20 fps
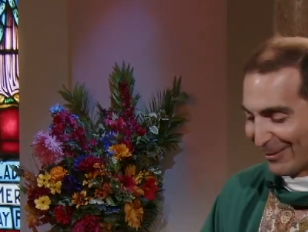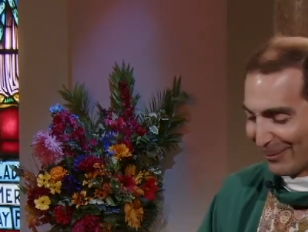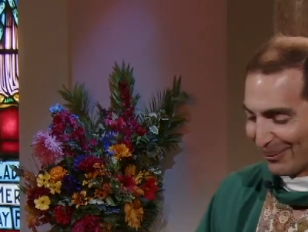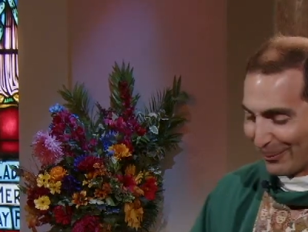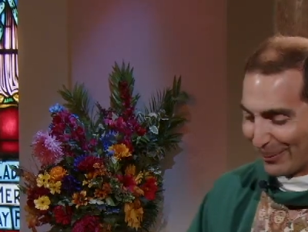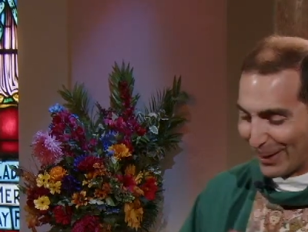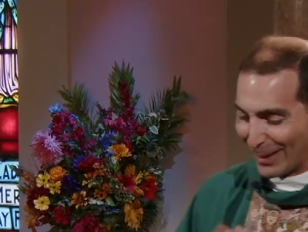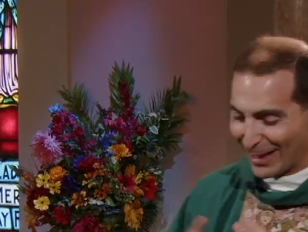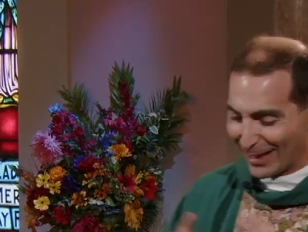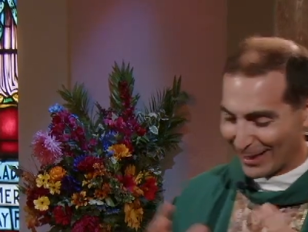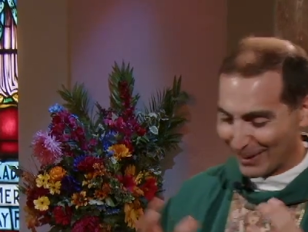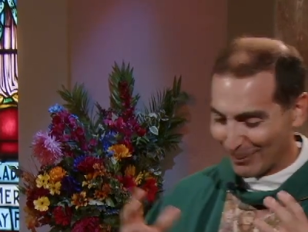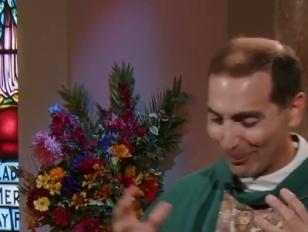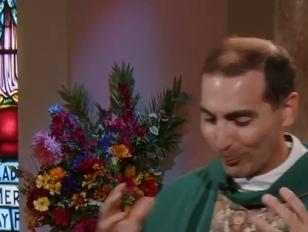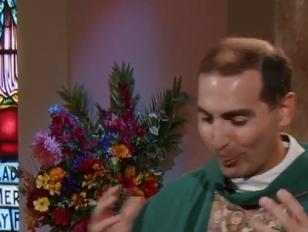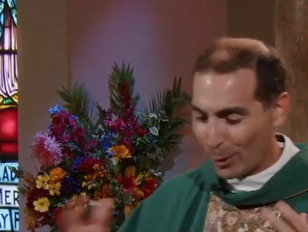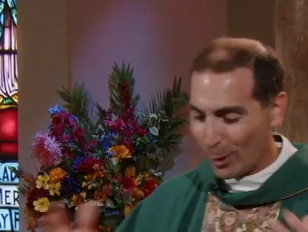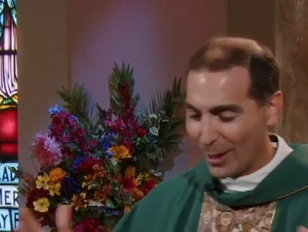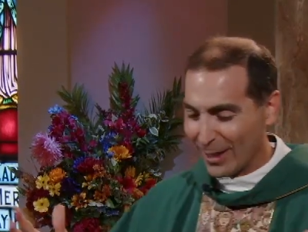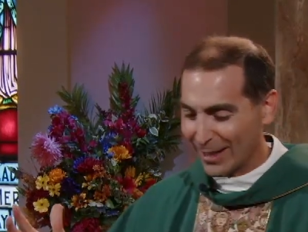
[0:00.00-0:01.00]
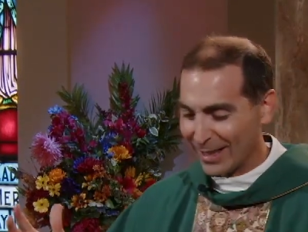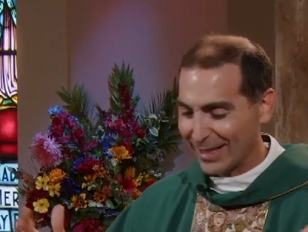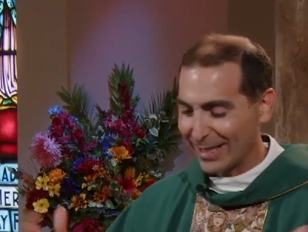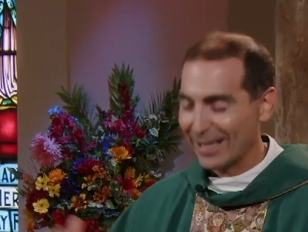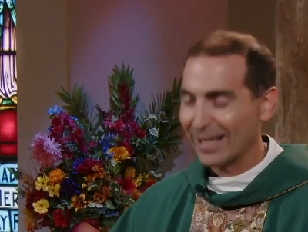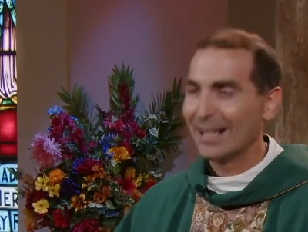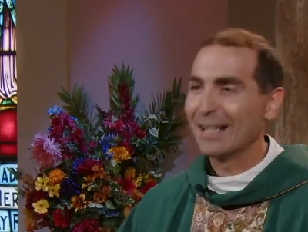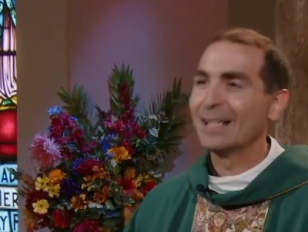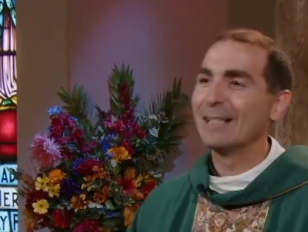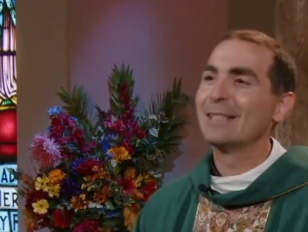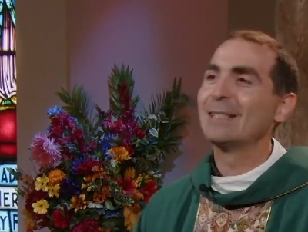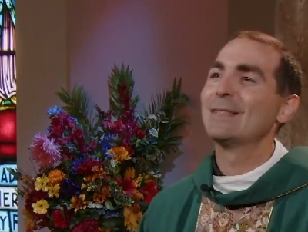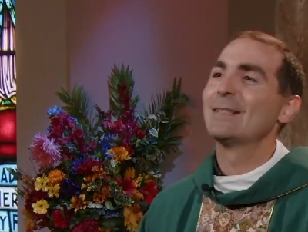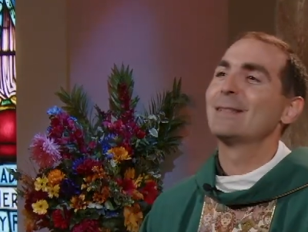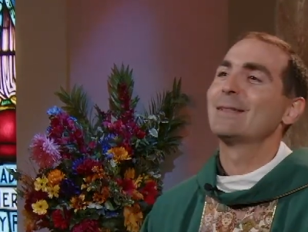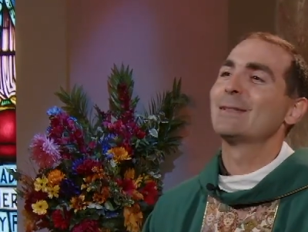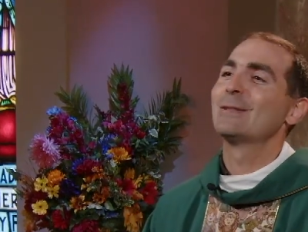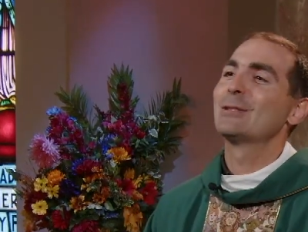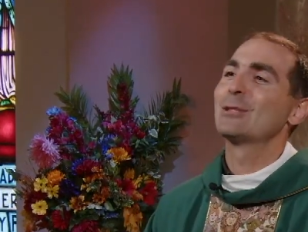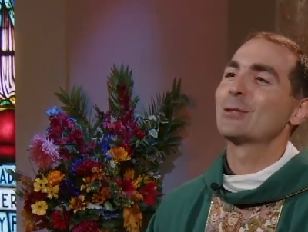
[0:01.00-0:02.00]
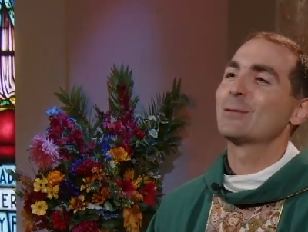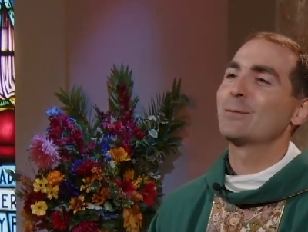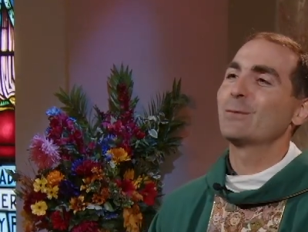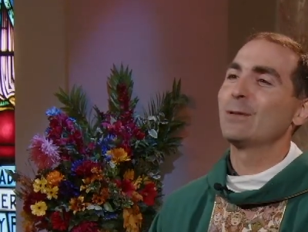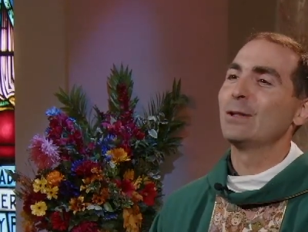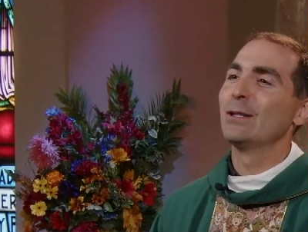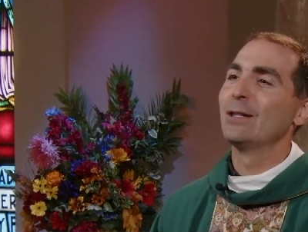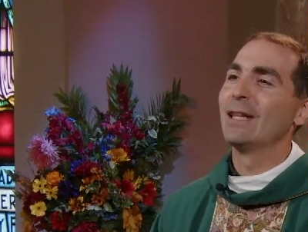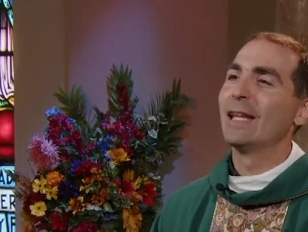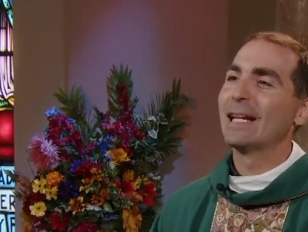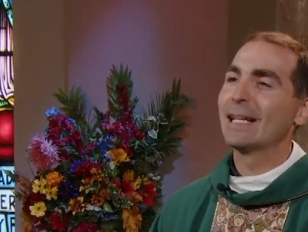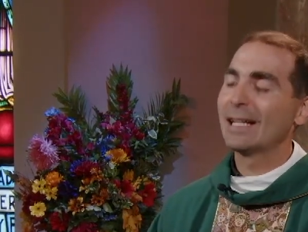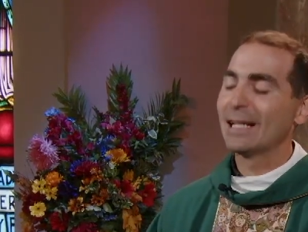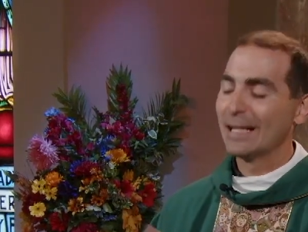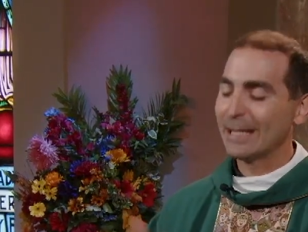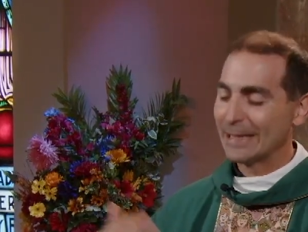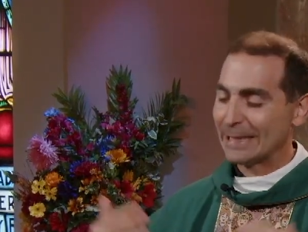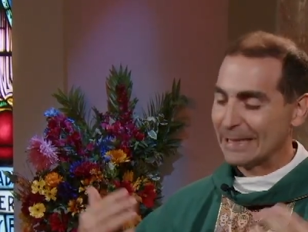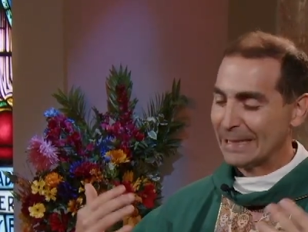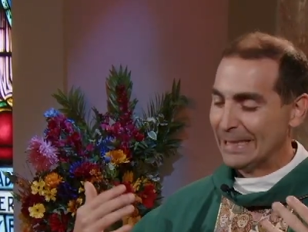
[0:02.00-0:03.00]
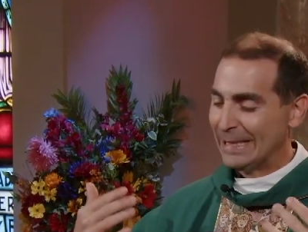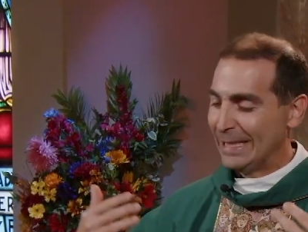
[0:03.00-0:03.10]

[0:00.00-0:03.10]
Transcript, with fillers: when I walk, I just feel like I, am